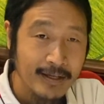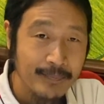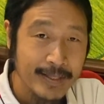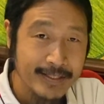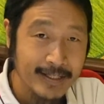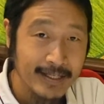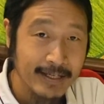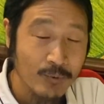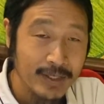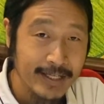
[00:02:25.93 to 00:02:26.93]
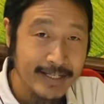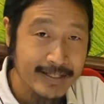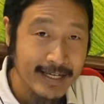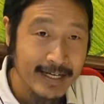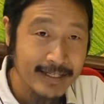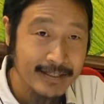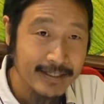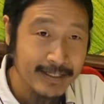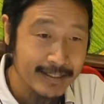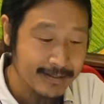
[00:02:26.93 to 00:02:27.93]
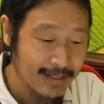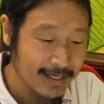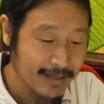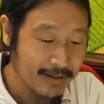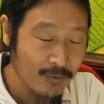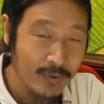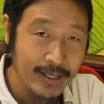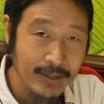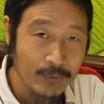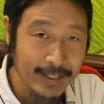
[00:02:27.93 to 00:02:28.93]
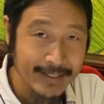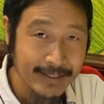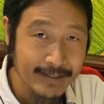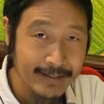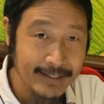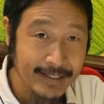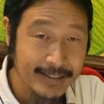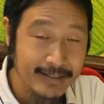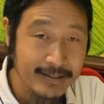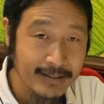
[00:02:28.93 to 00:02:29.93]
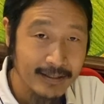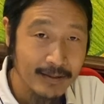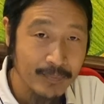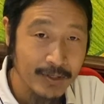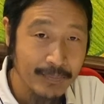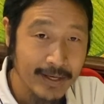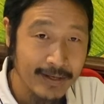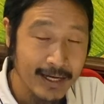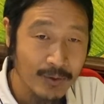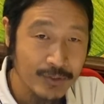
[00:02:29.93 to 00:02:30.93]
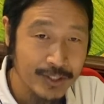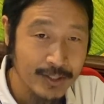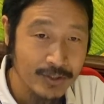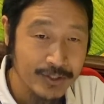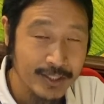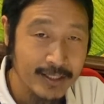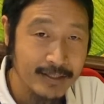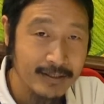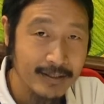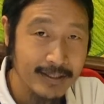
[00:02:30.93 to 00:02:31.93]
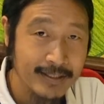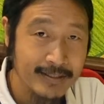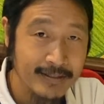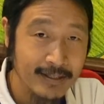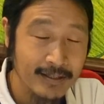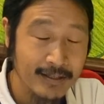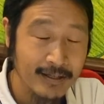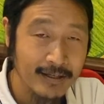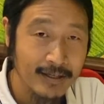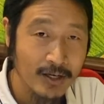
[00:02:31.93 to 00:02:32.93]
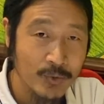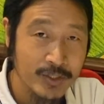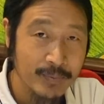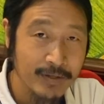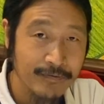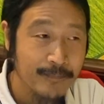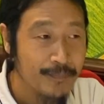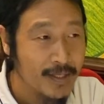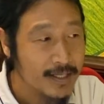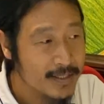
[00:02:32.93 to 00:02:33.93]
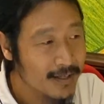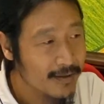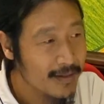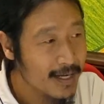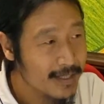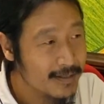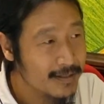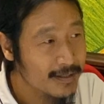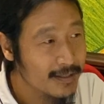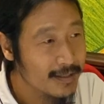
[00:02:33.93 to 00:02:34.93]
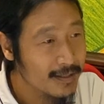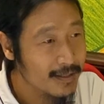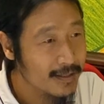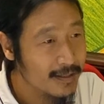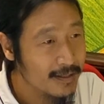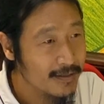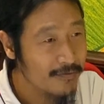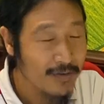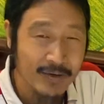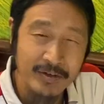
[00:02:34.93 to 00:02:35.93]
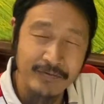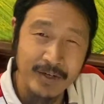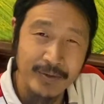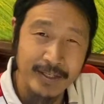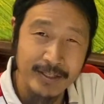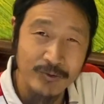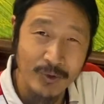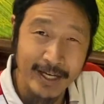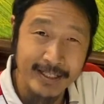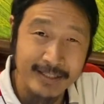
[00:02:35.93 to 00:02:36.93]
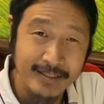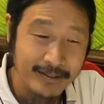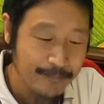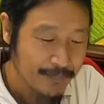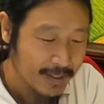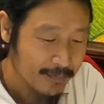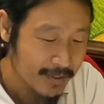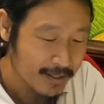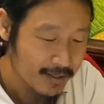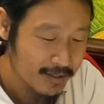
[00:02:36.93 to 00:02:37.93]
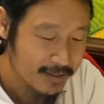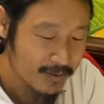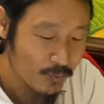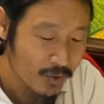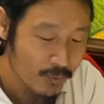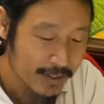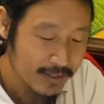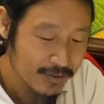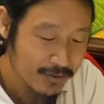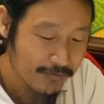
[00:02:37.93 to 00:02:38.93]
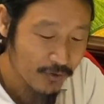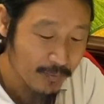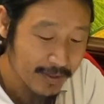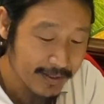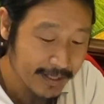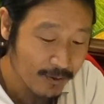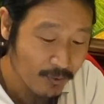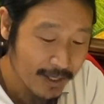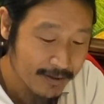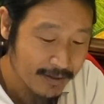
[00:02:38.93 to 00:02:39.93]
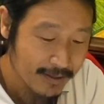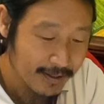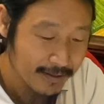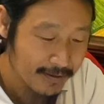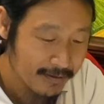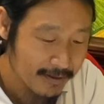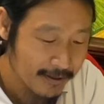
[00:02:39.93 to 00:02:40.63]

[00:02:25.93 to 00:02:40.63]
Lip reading: Basically, what he said is like the way we did prepare our genital chicken is the orange beef is not that very right because what we do from the day one in